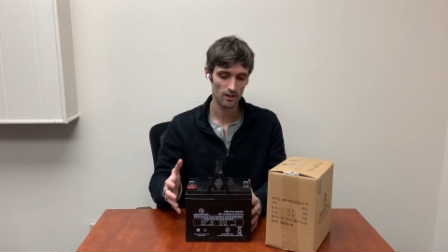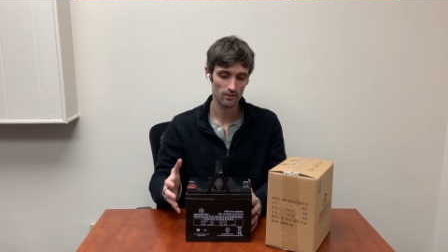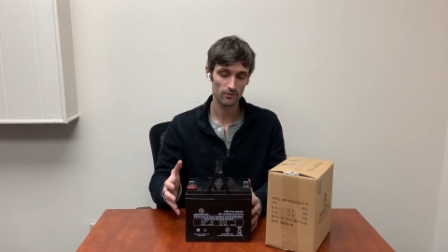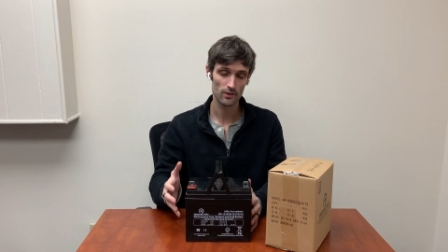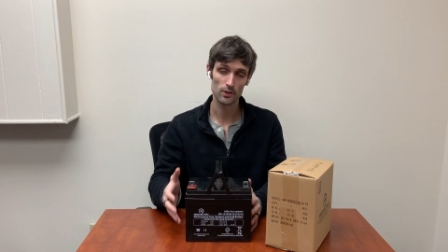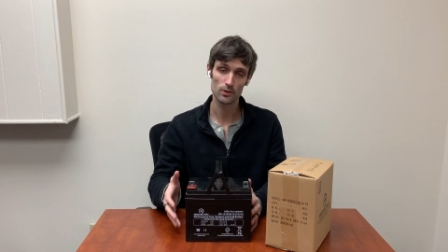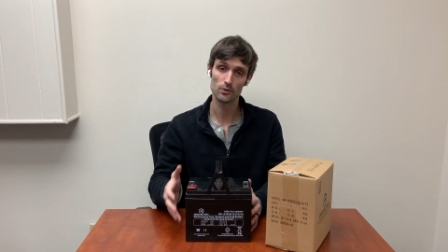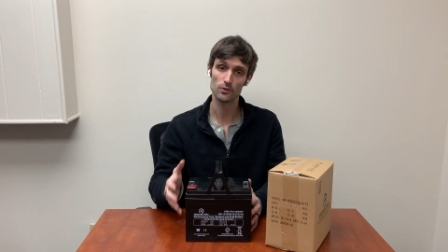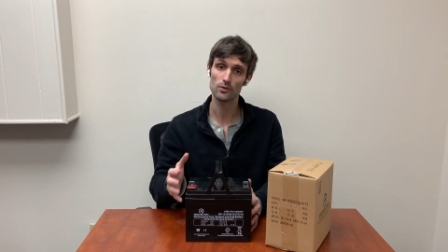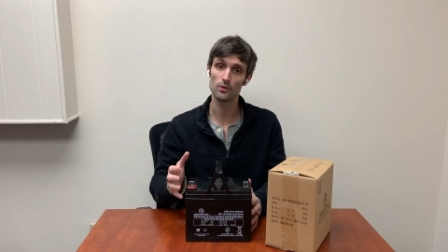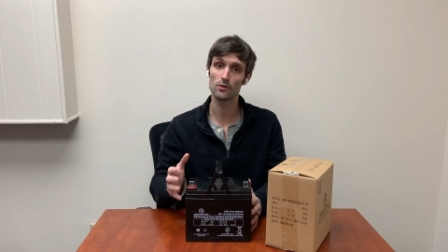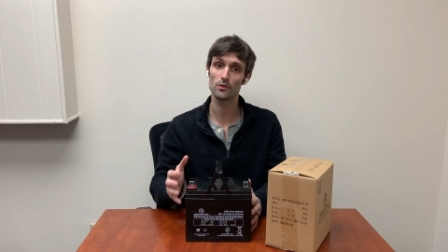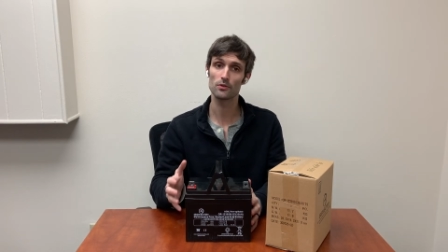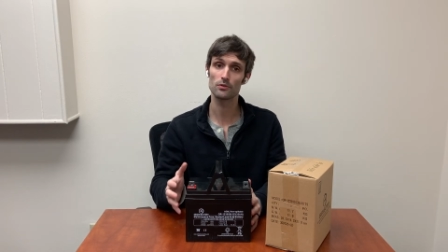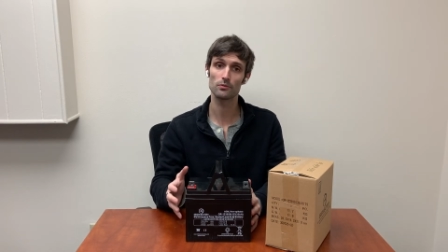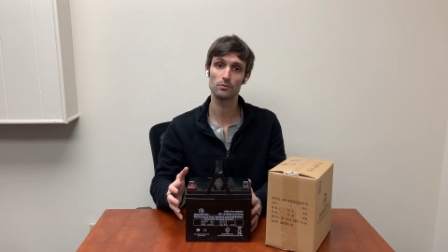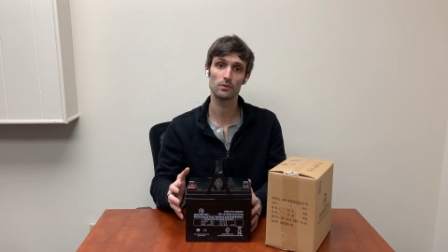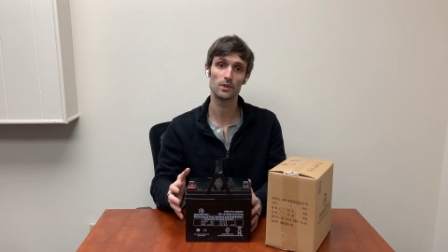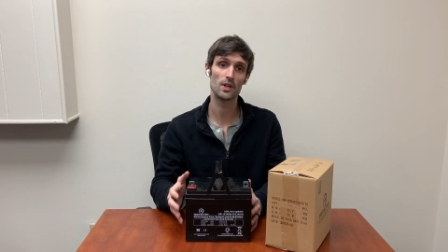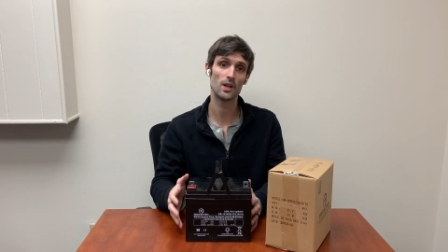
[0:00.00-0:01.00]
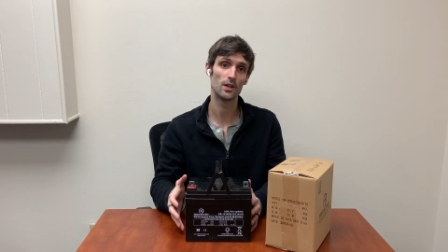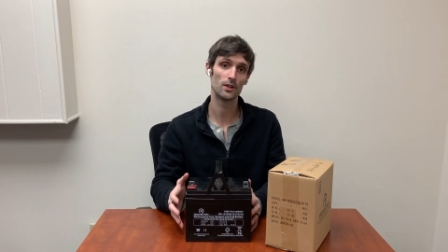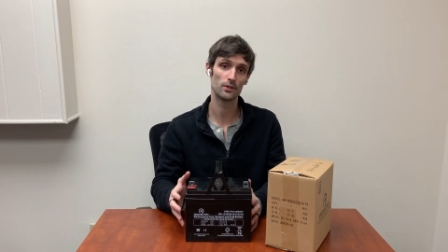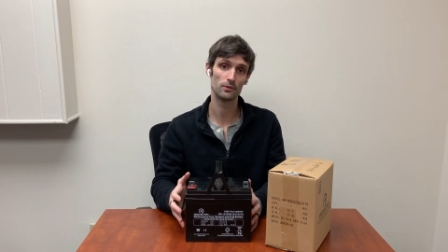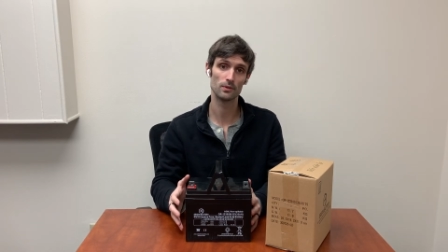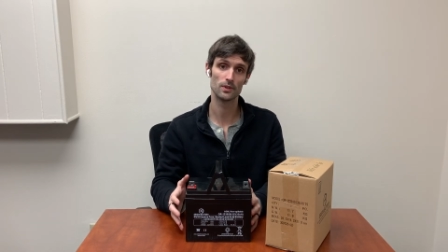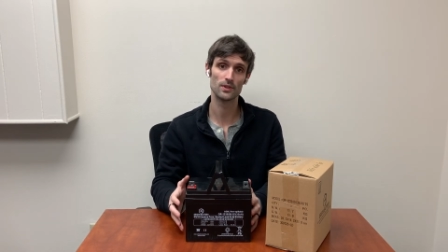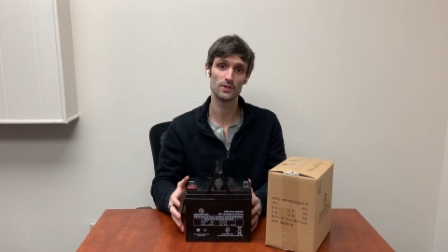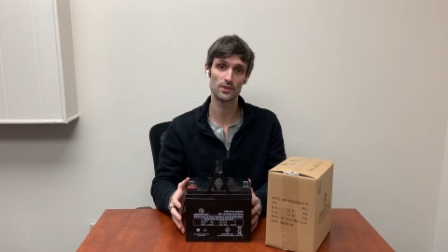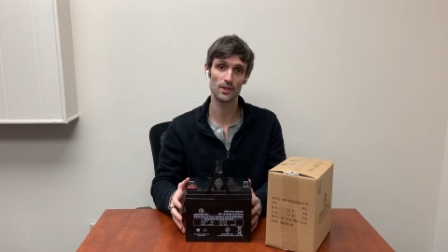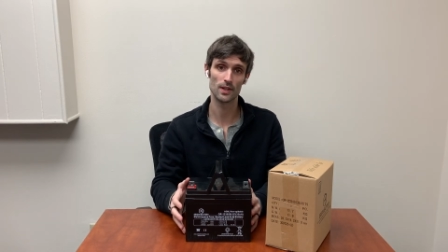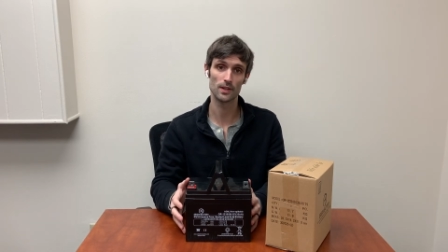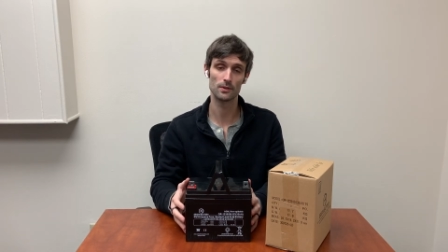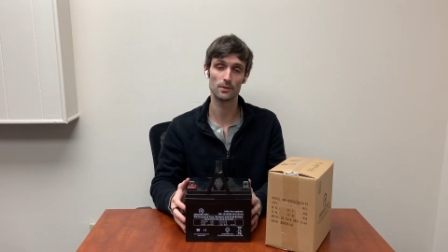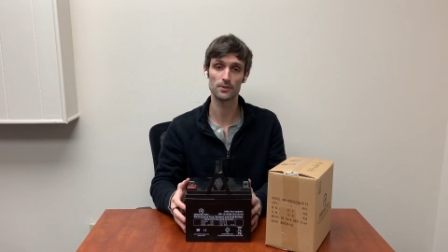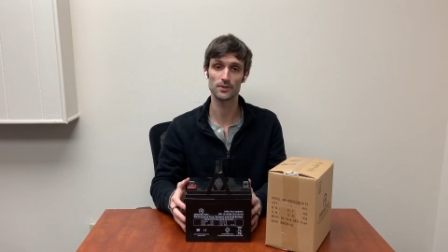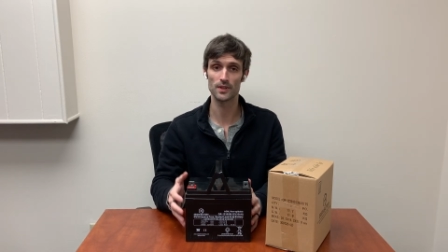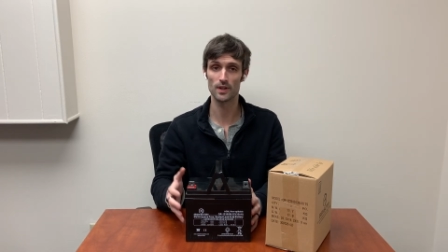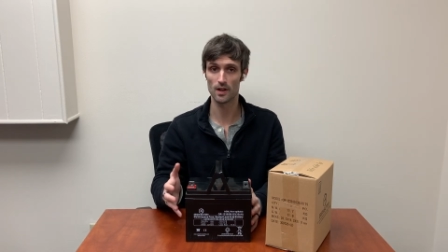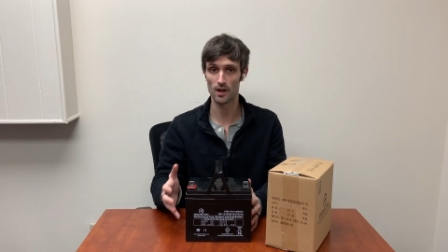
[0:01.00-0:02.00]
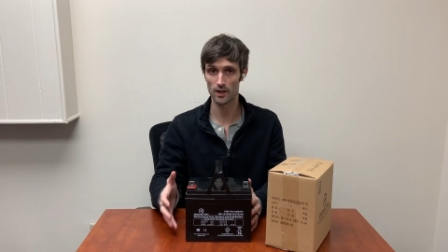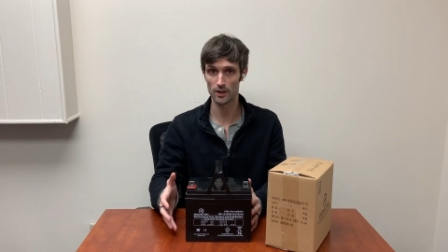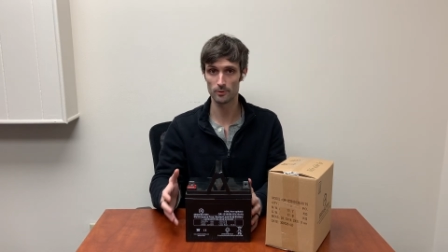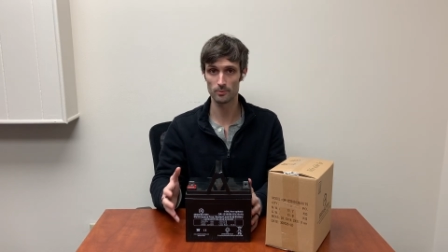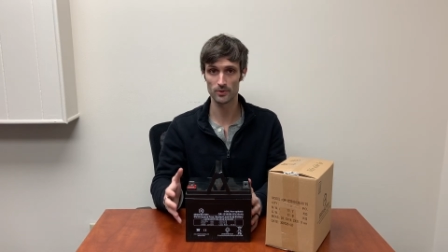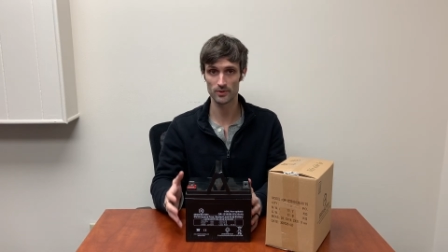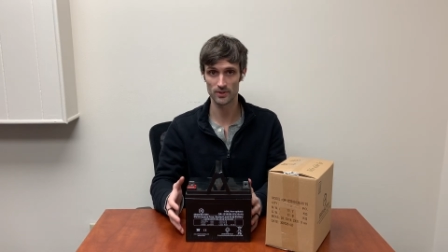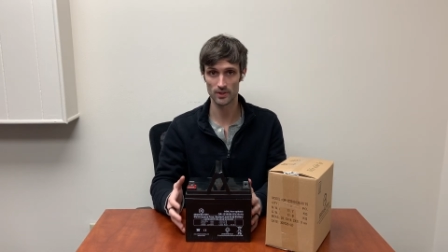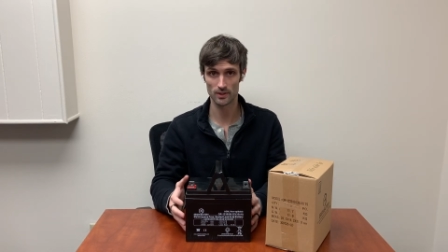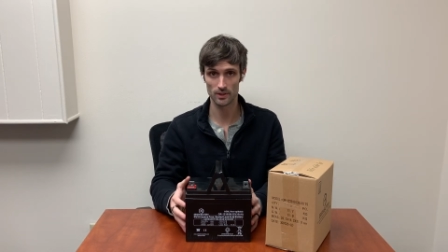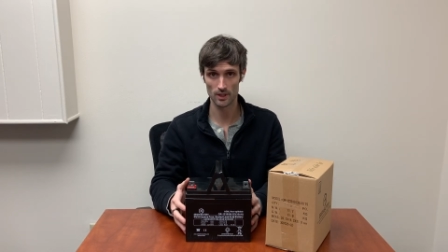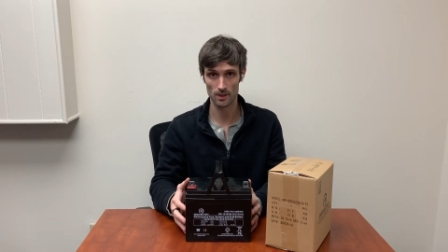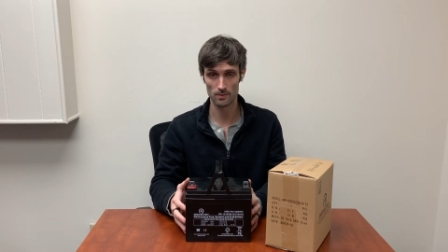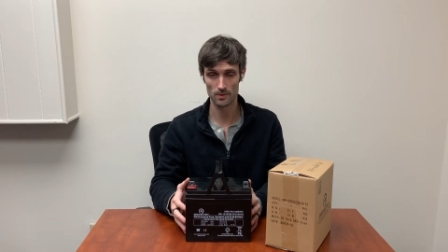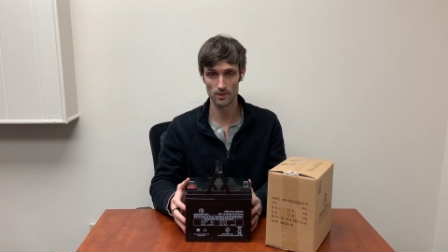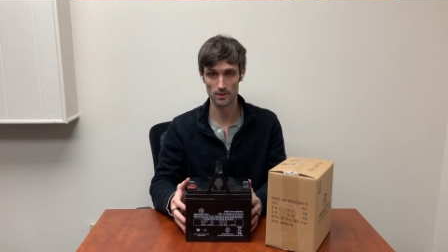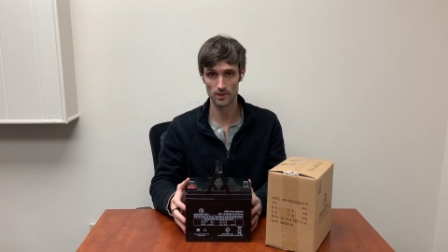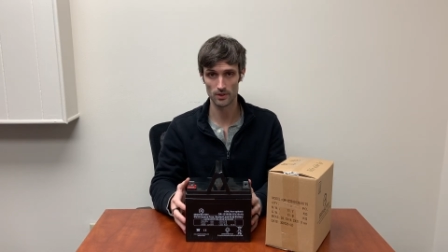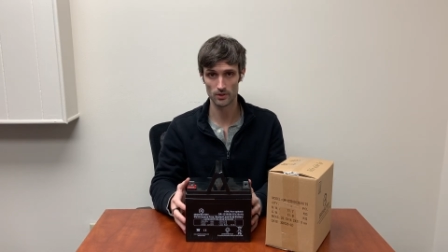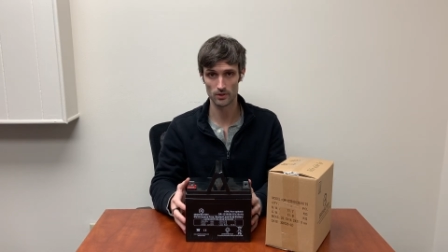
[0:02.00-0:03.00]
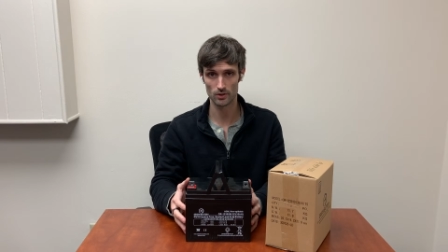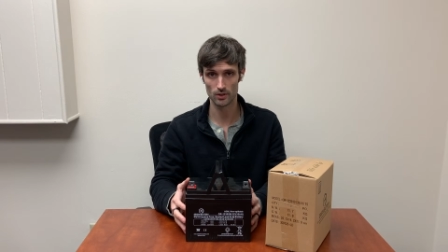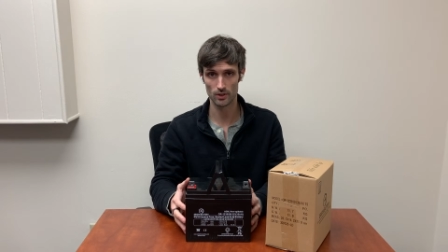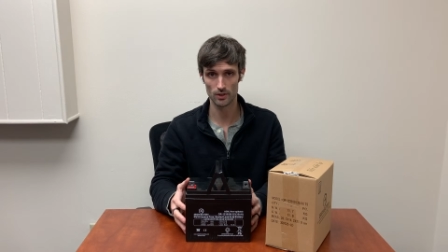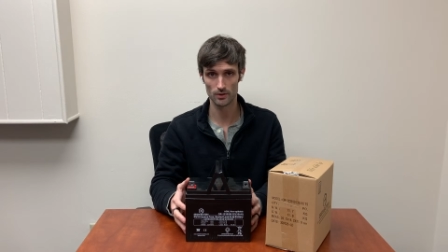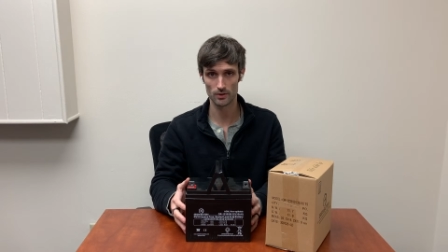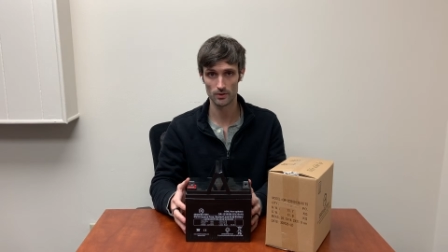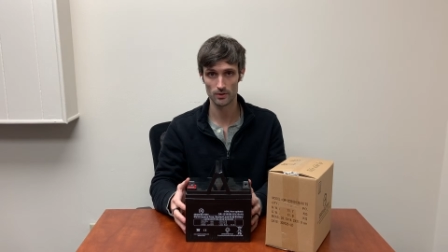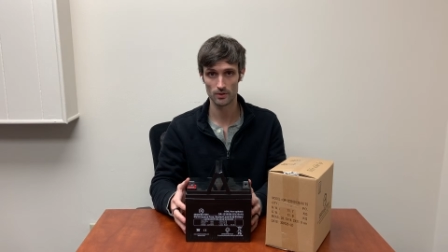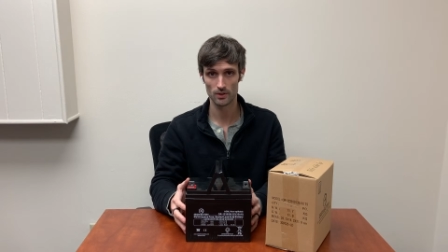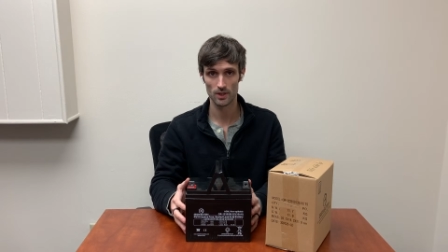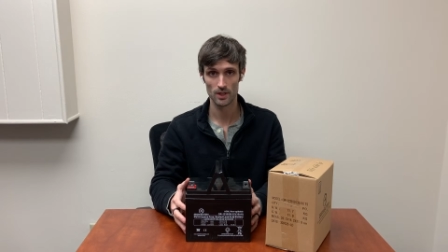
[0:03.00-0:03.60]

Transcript: features 300 cycles at 100% depth of discharge,